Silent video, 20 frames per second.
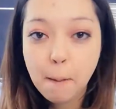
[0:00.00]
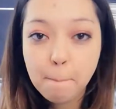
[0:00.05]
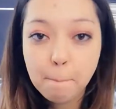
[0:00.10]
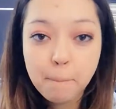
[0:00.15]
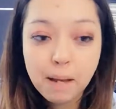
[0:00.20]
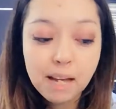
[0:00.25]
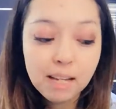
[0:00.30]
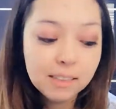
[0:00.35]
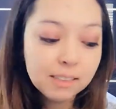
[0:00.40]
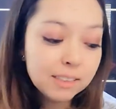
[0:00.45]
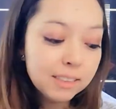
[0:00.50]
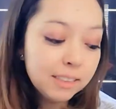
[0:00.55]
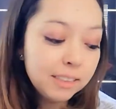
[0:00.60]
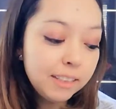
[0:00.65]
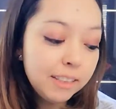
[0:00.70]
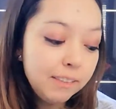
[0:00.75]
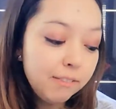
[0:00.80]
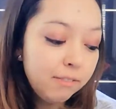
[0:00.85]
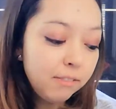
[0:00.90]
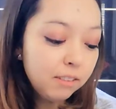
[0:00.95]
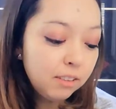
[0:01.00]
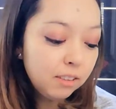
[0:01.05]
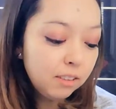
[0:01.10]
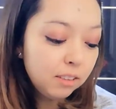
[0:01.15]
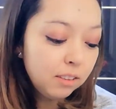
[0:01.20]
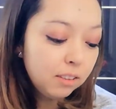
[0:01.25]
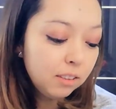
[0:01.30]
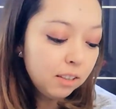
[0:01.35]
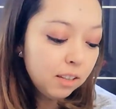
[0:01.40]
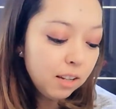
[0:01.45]
basket,
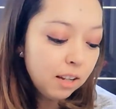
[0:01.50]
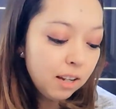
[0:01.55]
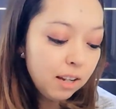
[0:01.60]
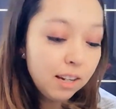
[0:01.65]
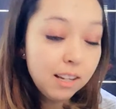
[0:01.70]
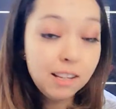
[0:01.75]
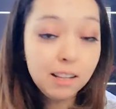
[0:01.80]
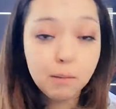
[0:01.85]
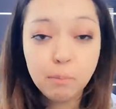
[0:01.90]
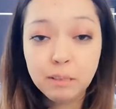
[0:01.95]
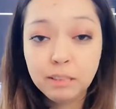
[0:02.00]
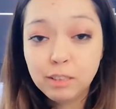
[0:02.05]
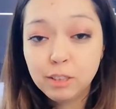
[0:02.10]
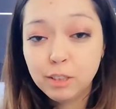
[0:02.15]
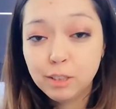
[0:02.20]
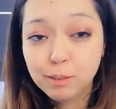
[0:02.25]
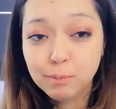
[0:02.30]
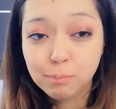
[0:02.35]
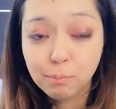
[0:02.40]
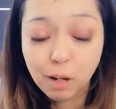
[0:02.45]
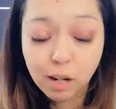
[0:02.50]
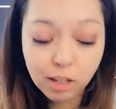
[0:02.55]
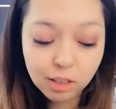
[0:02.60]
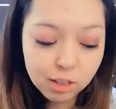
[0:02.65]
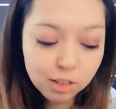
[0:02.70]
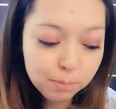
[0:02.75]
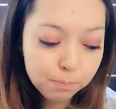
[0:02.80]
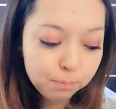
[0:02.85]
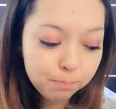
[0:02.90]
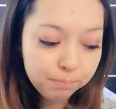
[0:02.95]
even a little bit too much,